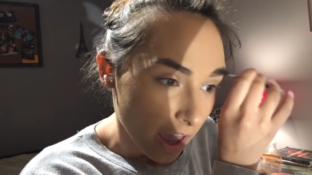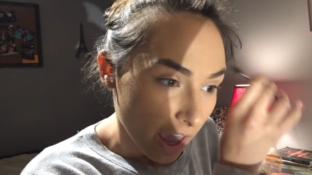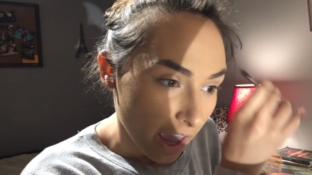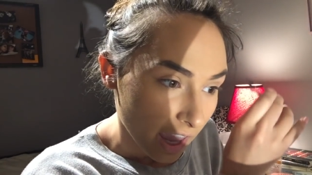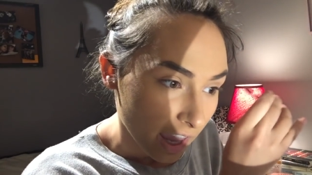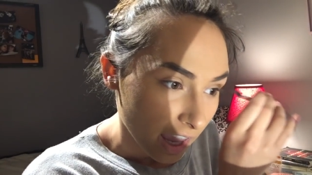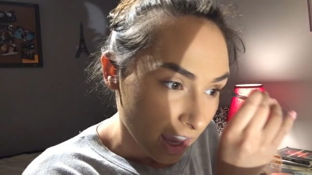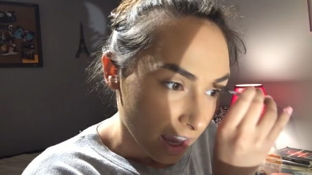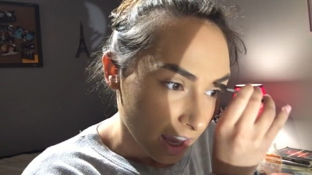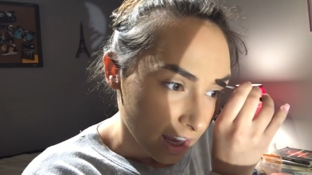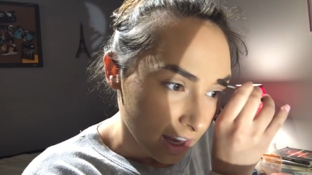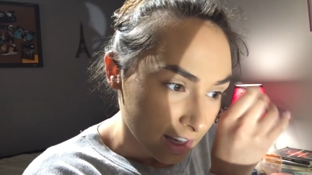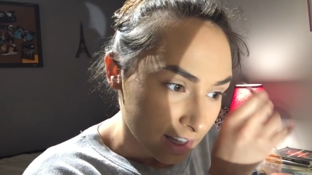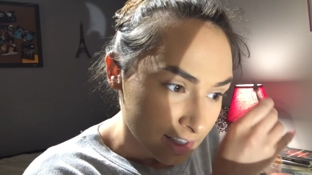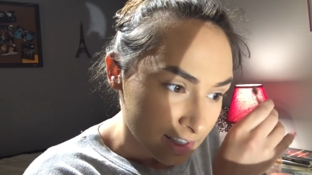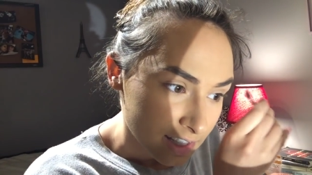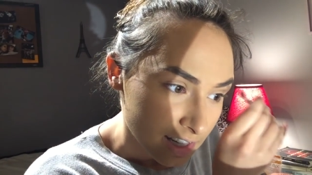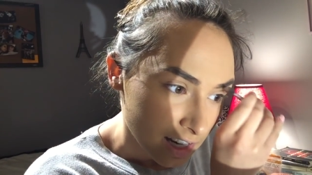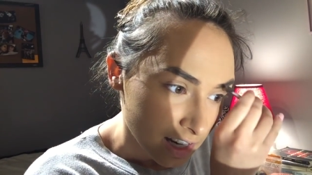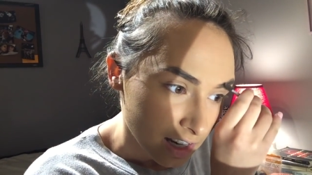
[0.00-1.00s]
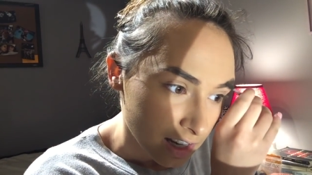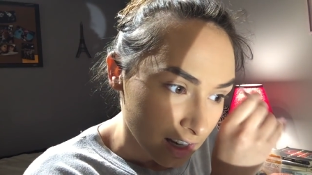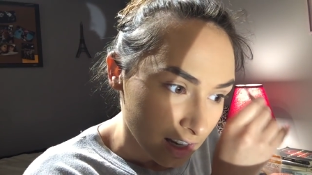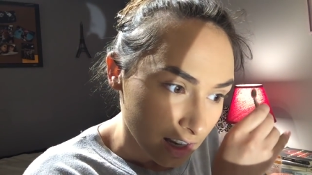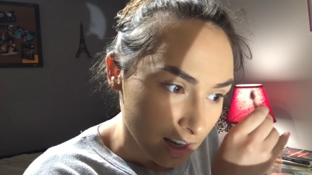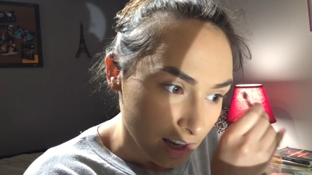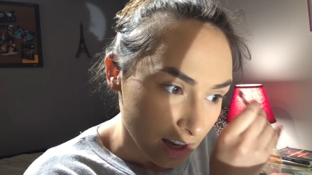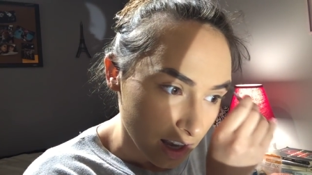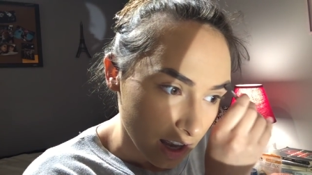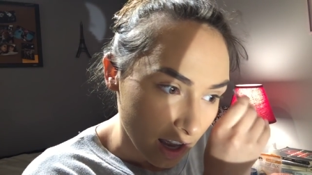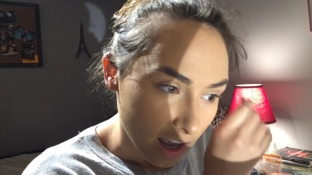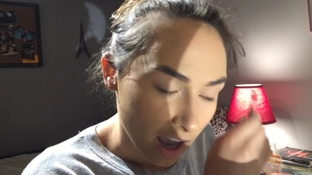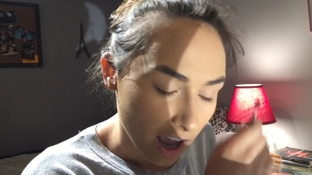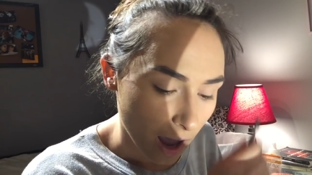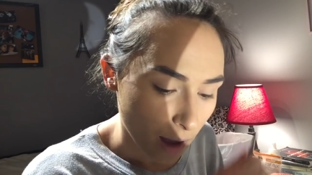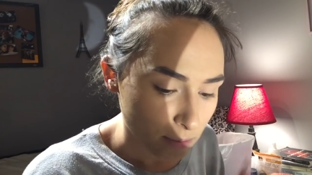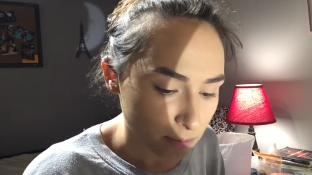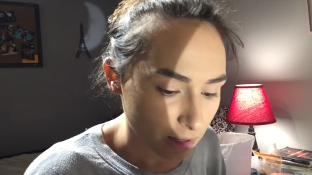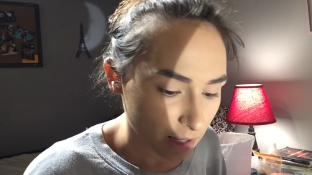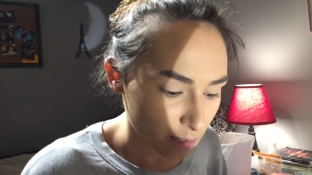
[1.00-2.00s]
and
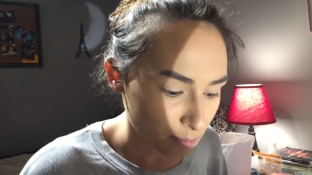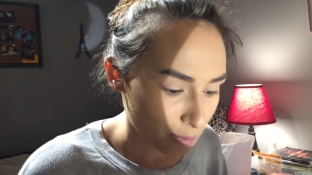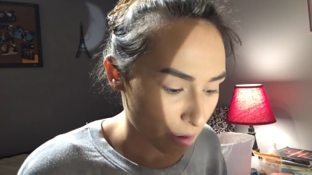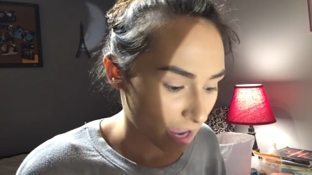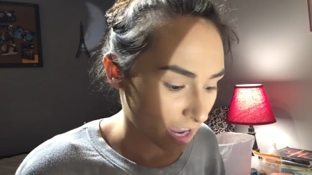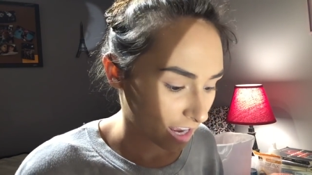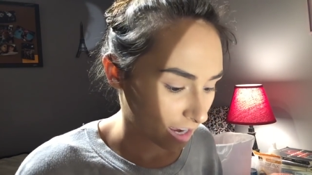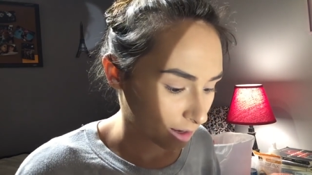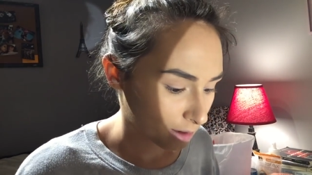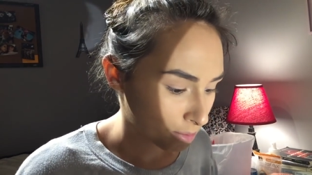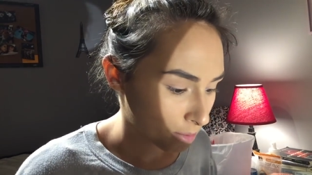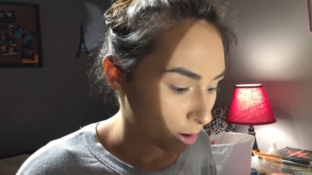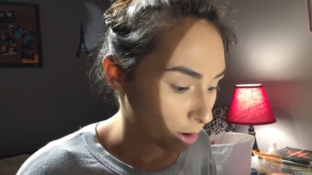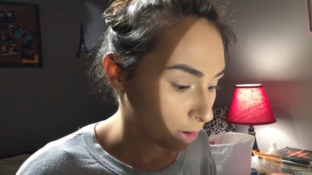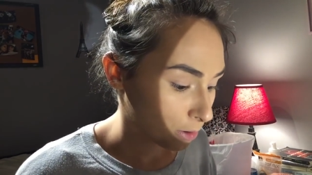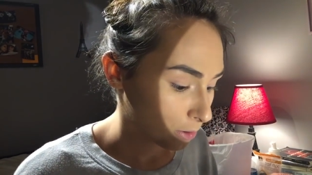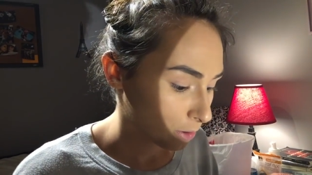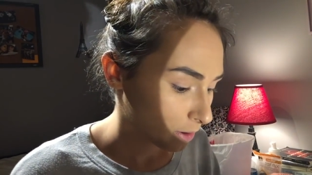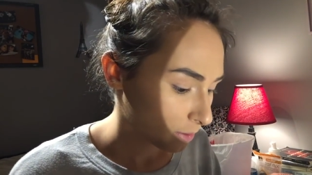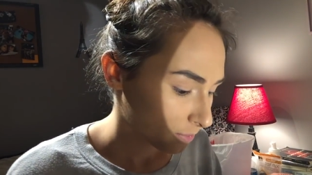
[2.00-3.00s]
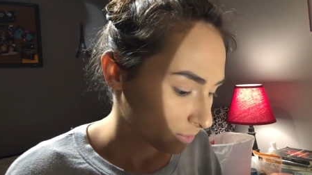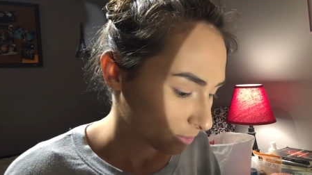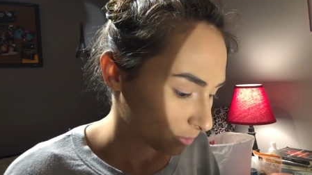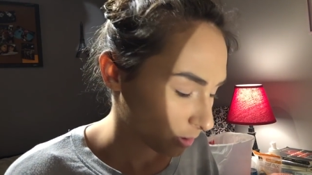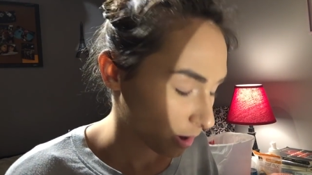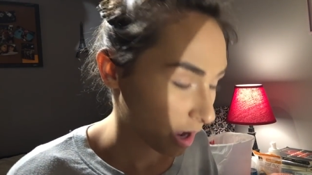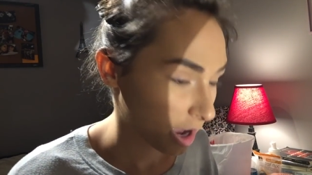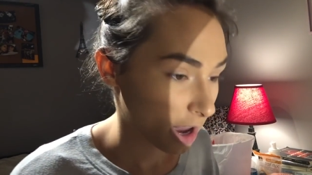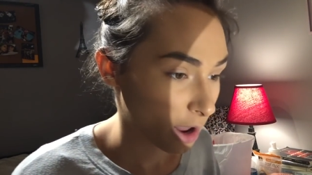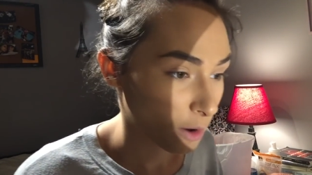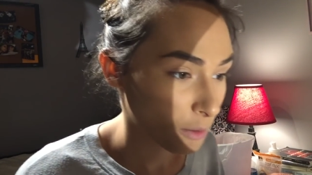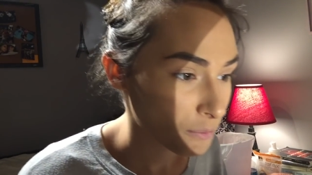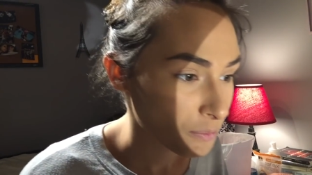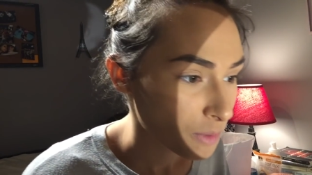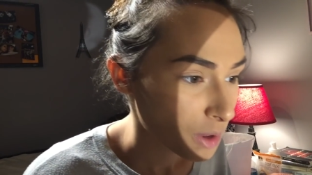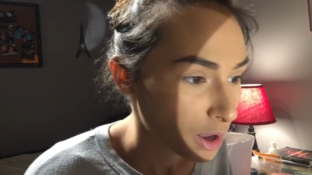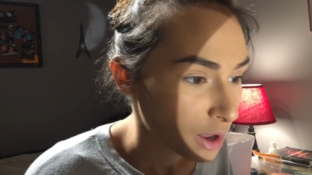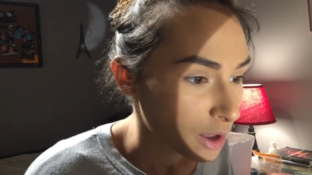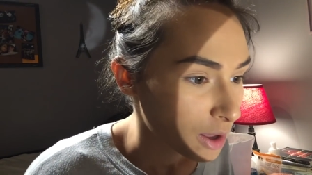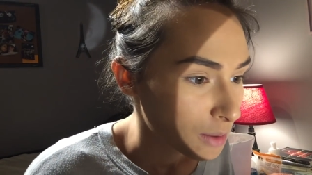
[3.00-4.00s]
I'm like panic mode right now
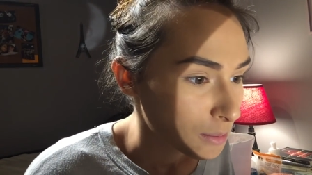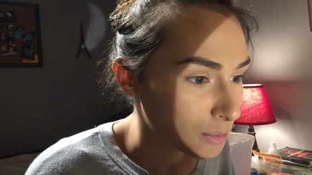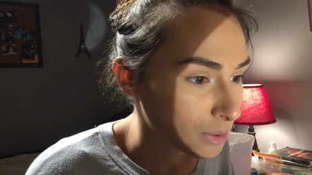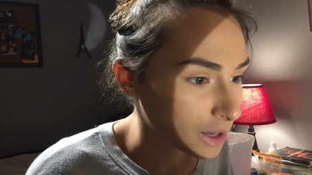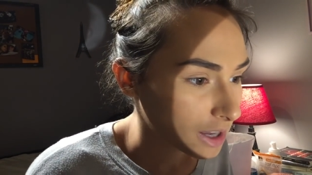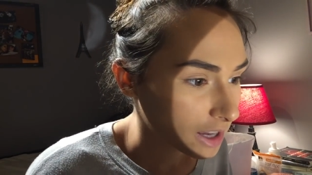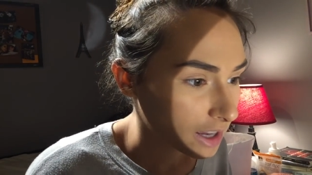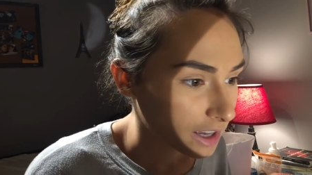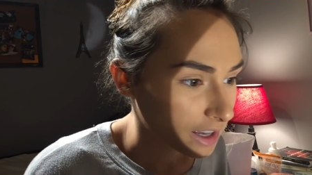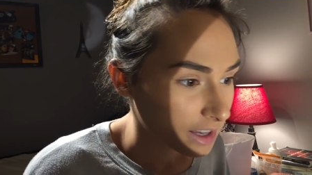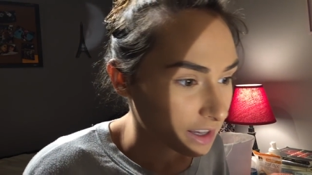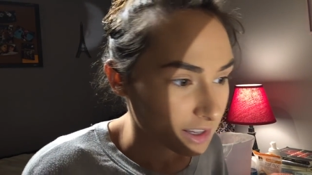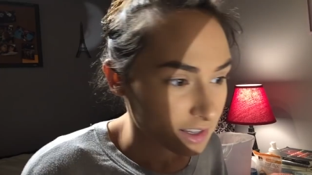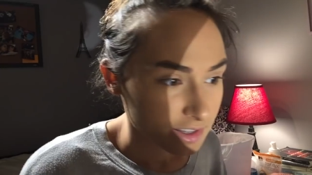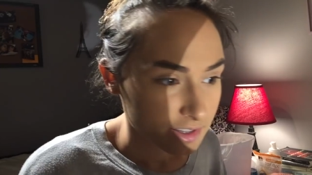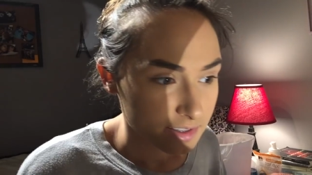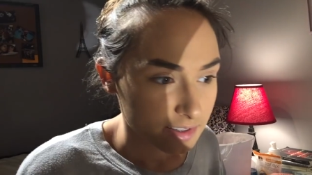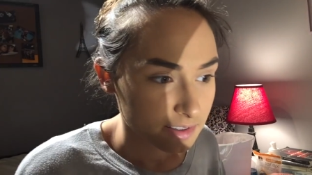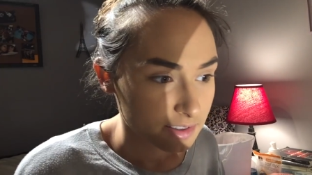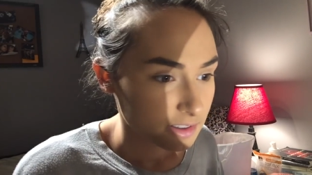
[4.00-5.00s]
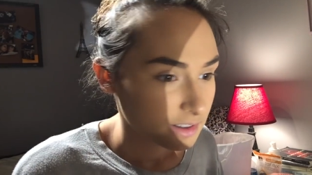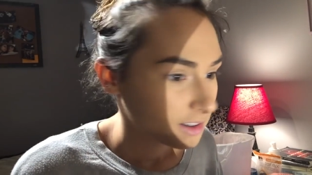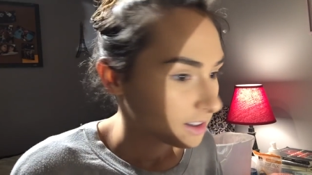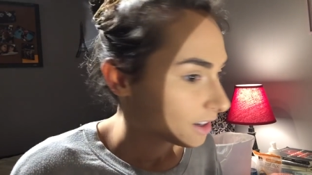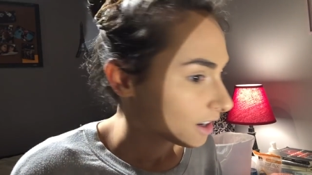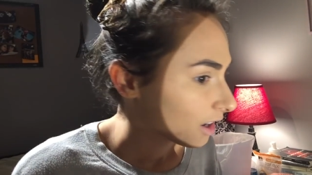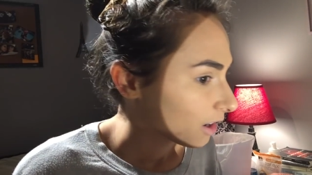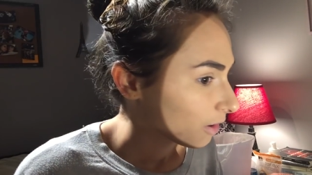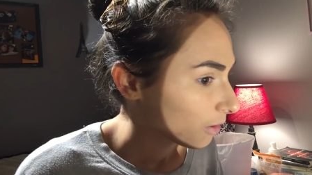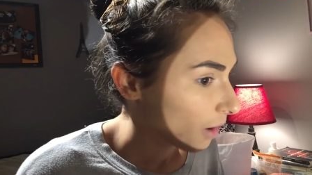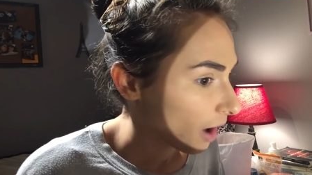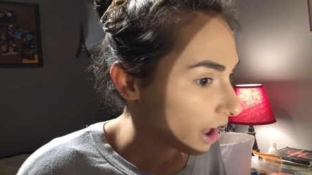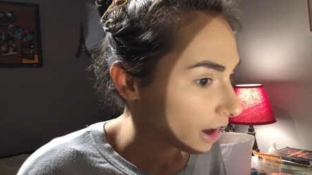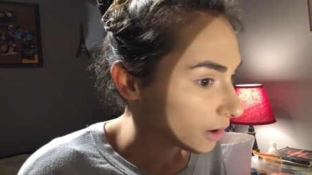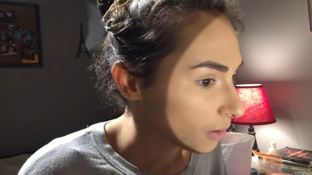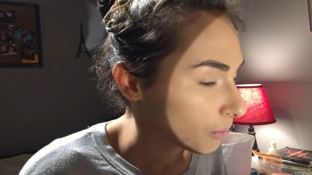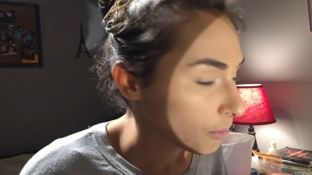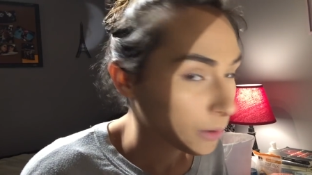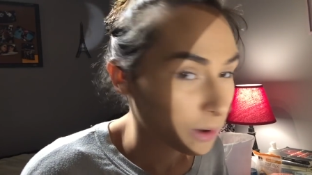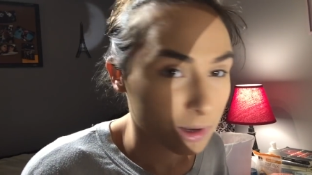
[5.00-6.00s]
because, you know, I
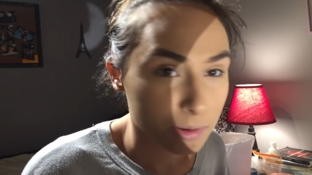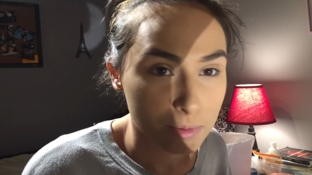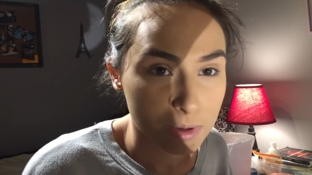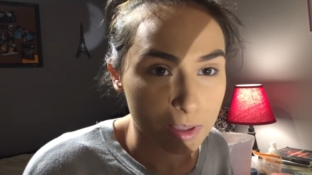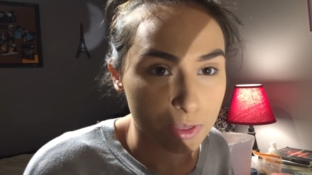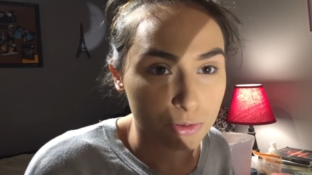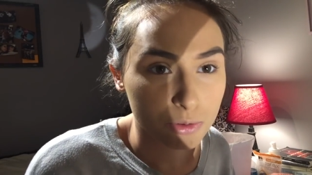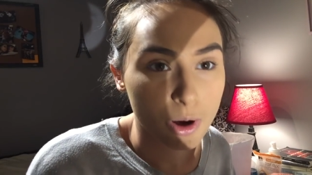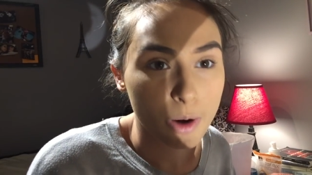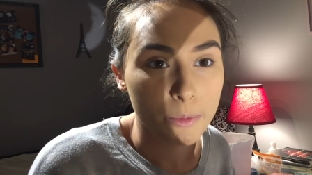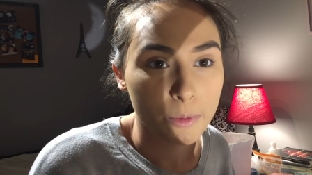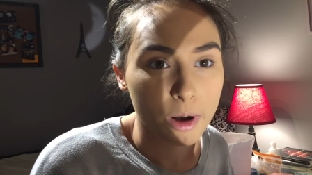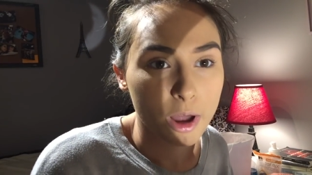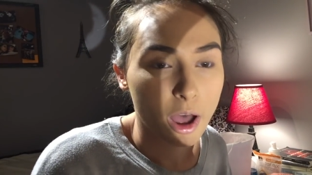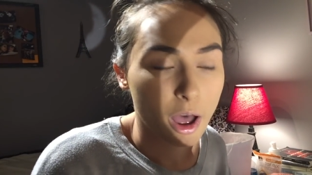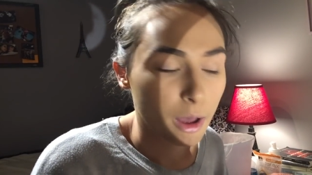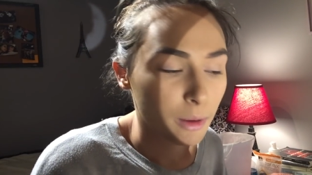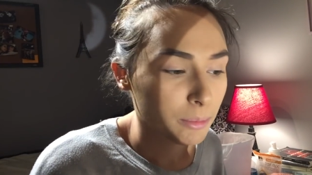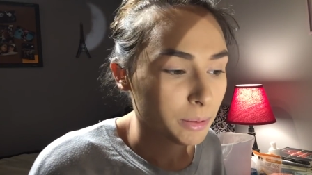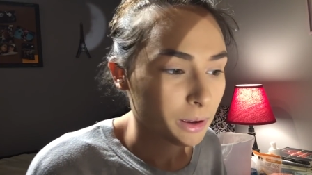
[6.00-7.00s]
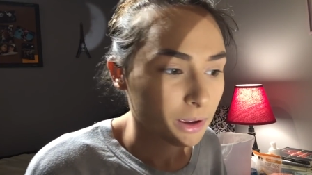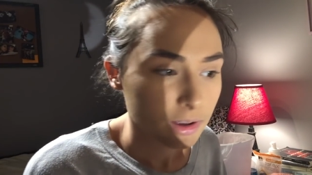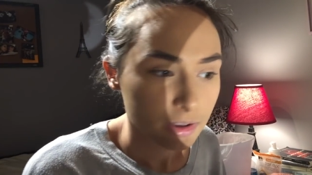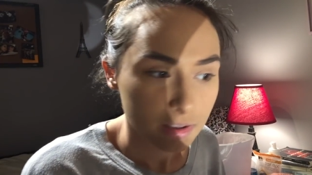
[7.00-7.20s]
don't want to be throwing up